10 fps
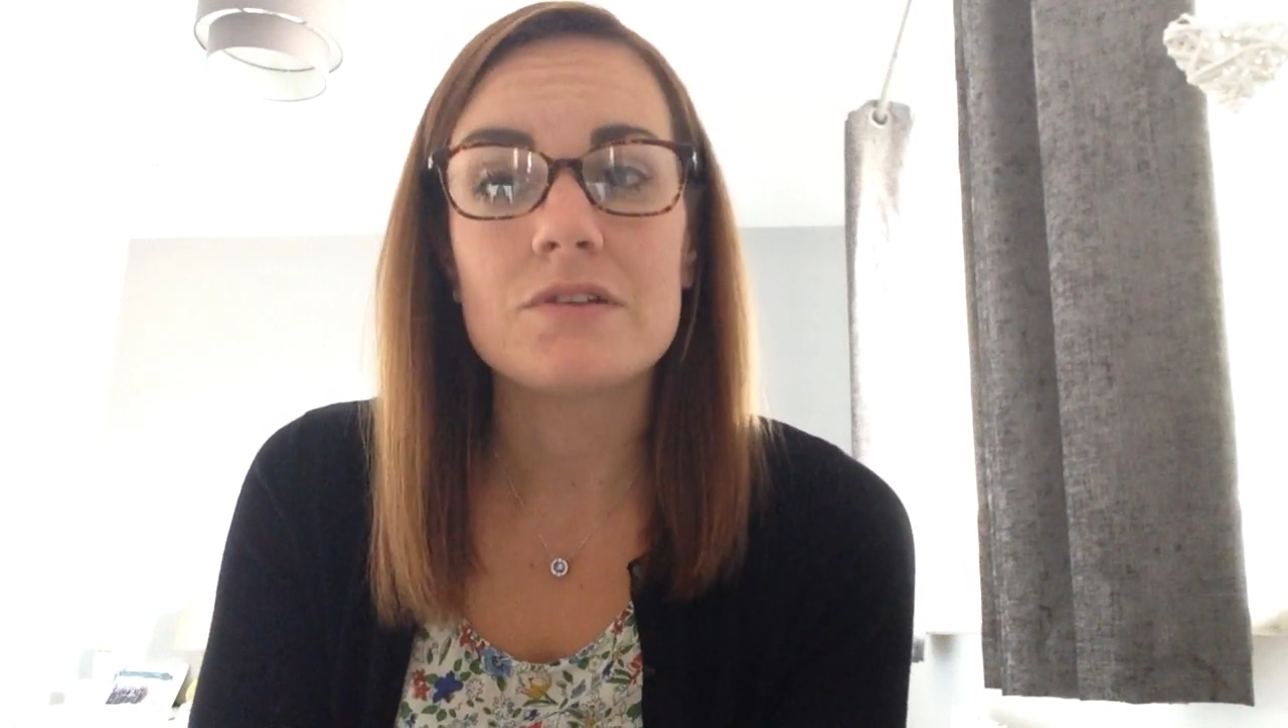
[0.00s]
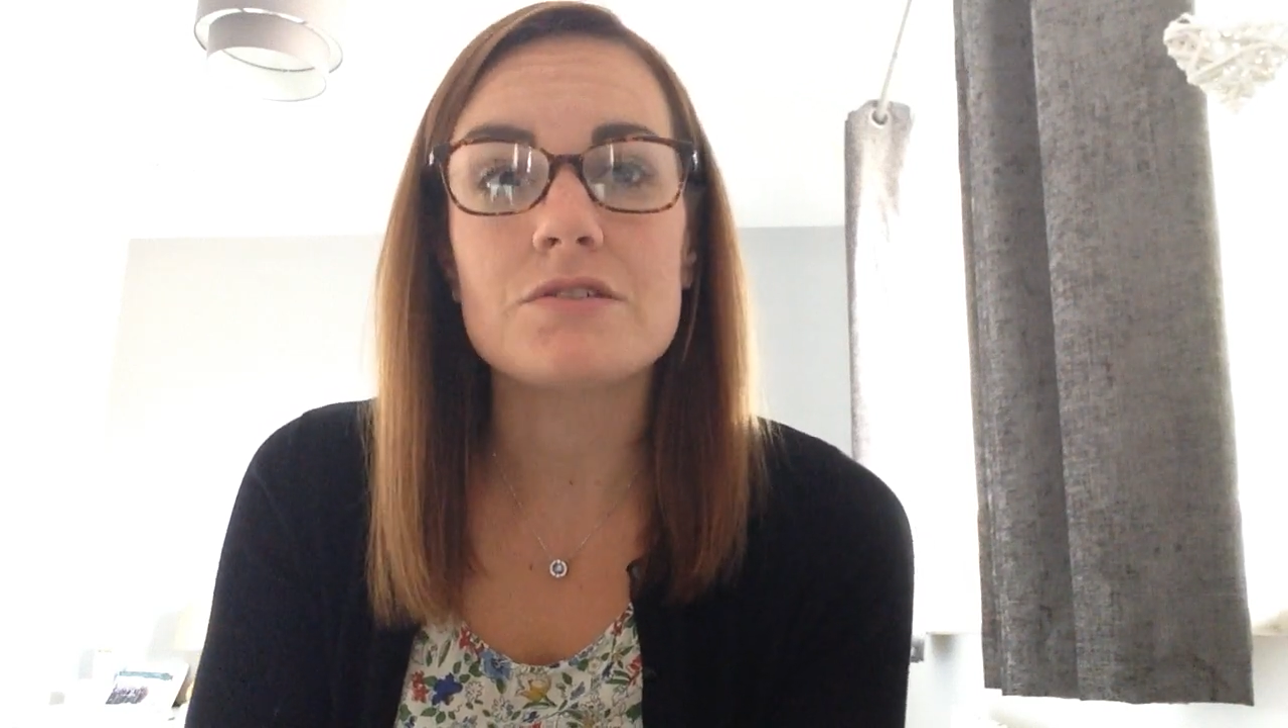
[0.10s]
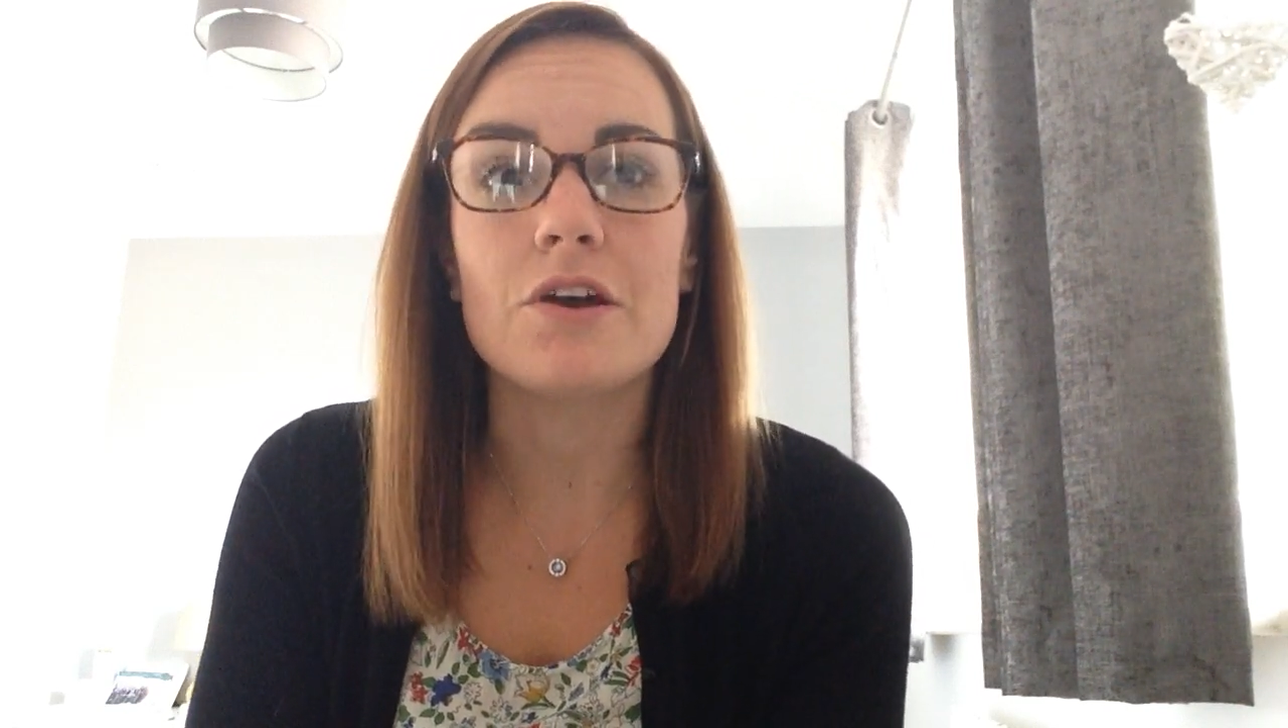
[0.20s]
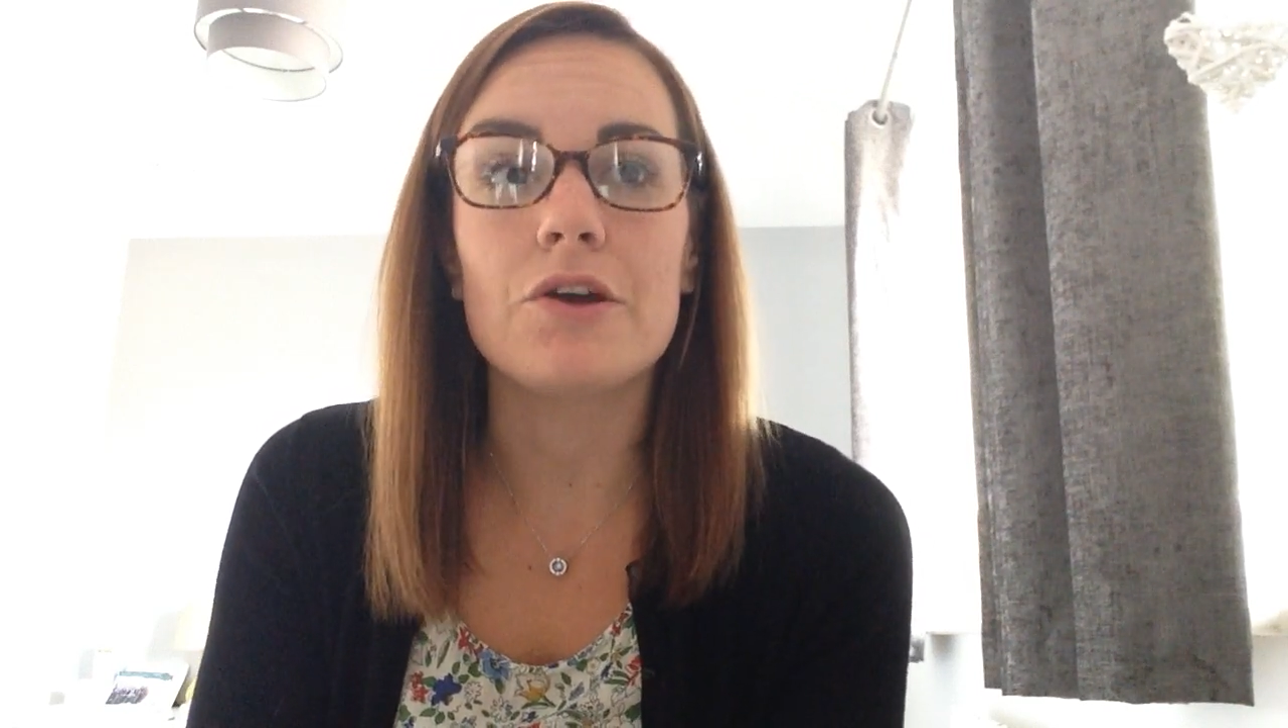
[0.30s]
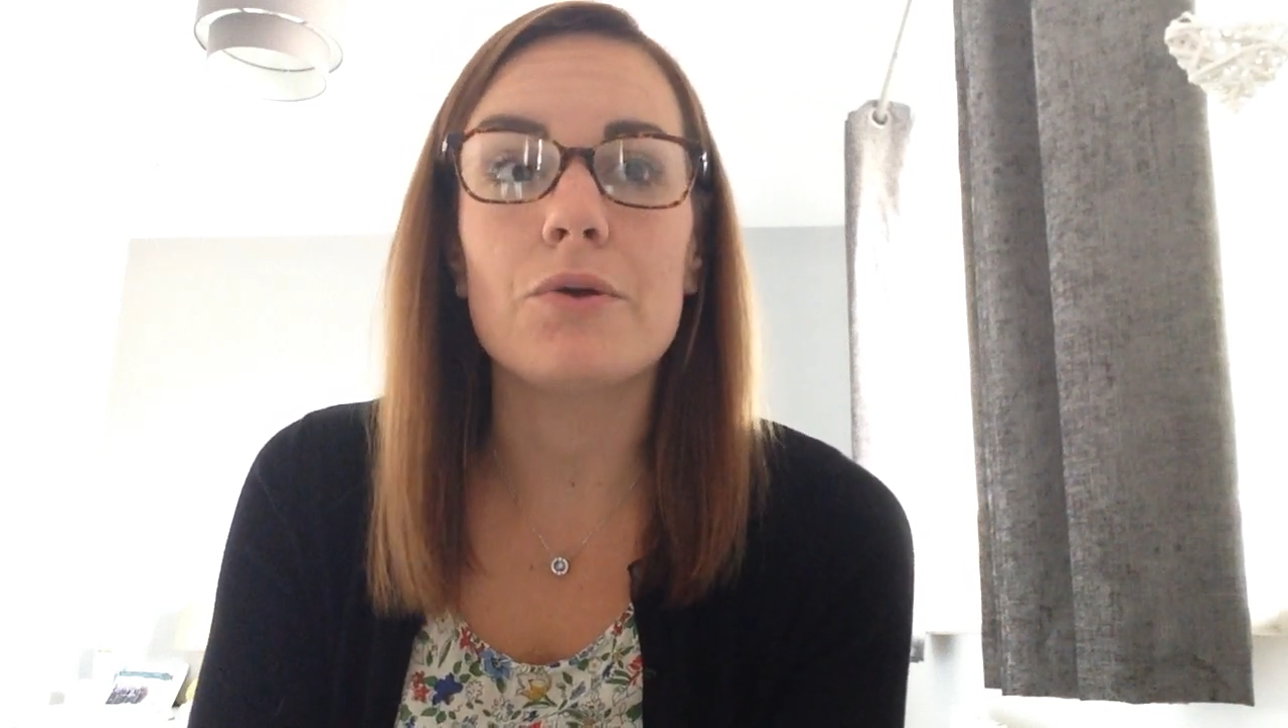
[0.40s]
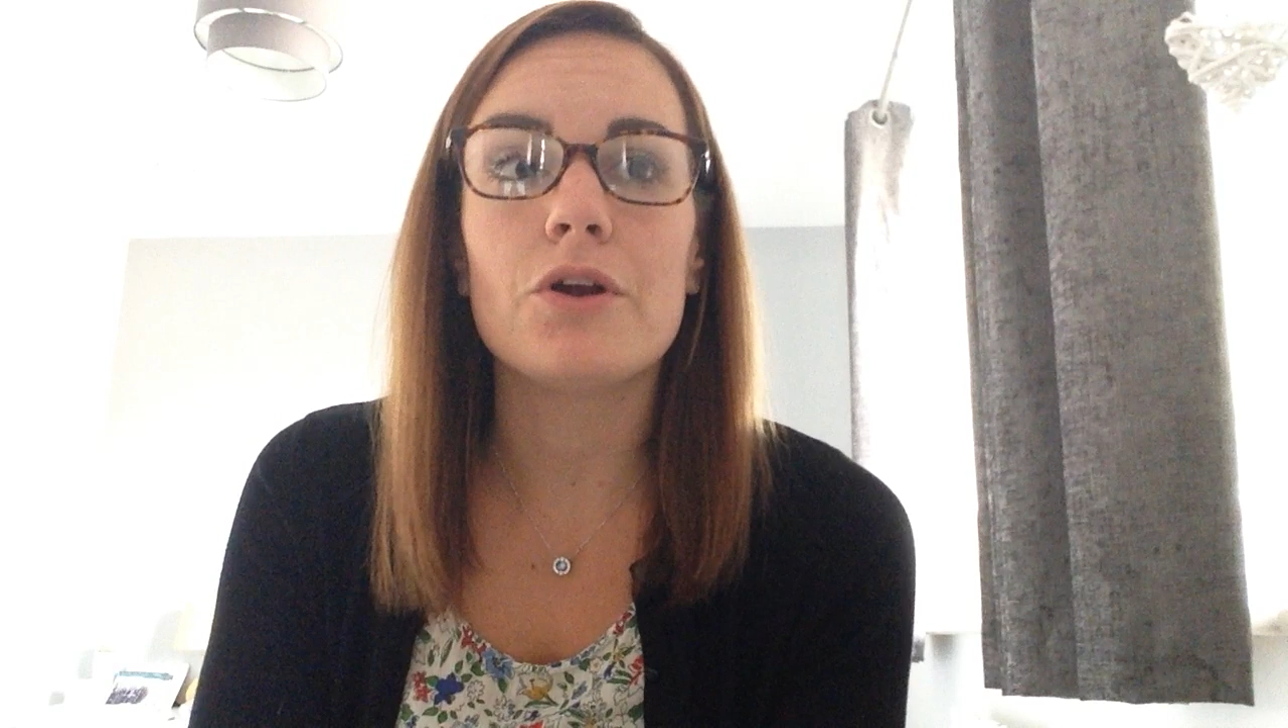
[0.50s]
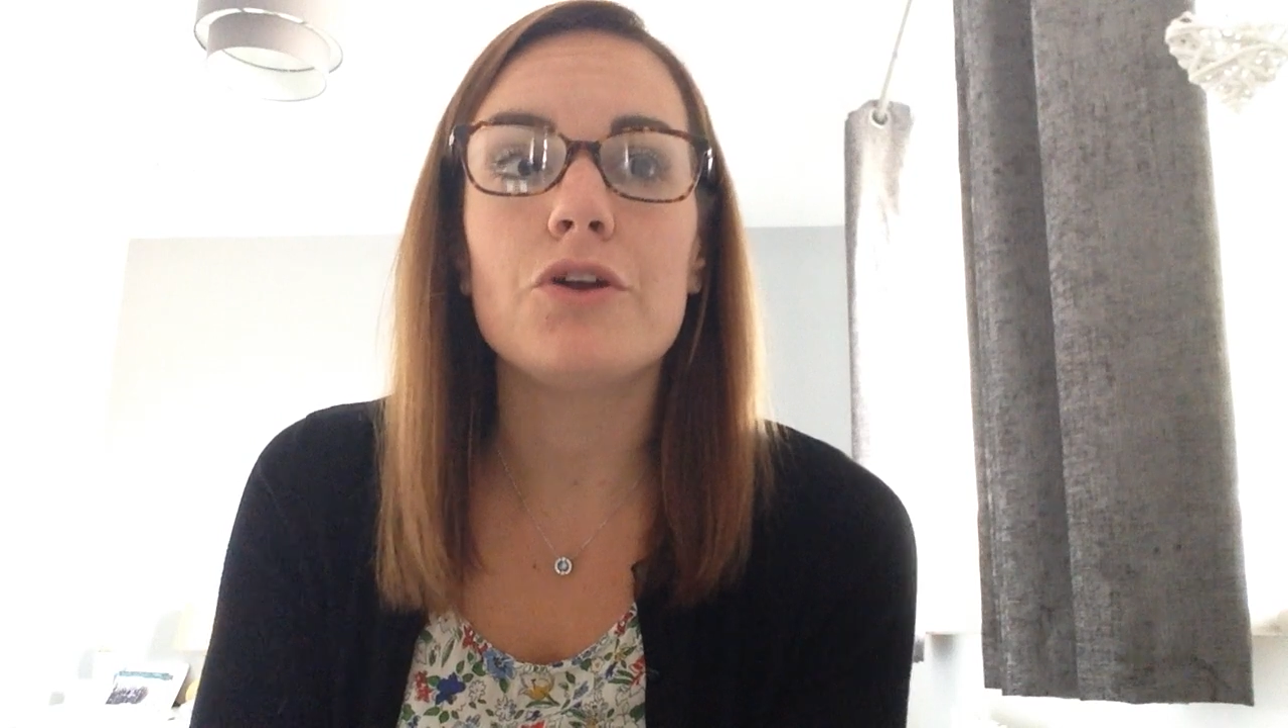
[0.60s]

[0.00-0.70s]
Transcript: So